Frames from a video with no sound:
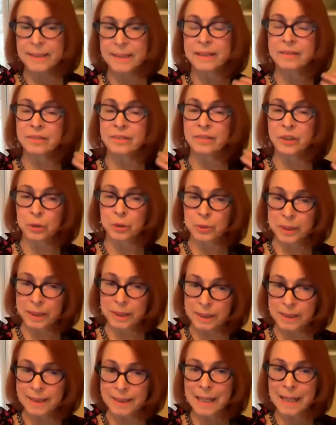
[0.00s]
is
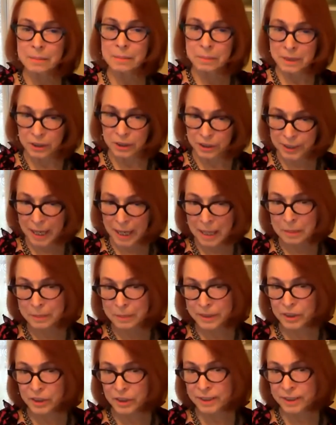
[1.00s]
doing that much
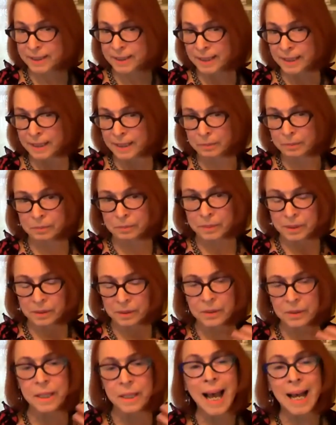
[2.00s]
damage to them
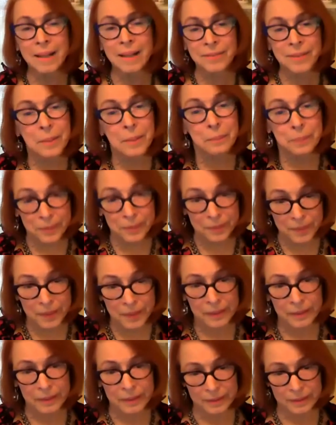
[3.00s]
to have empathy.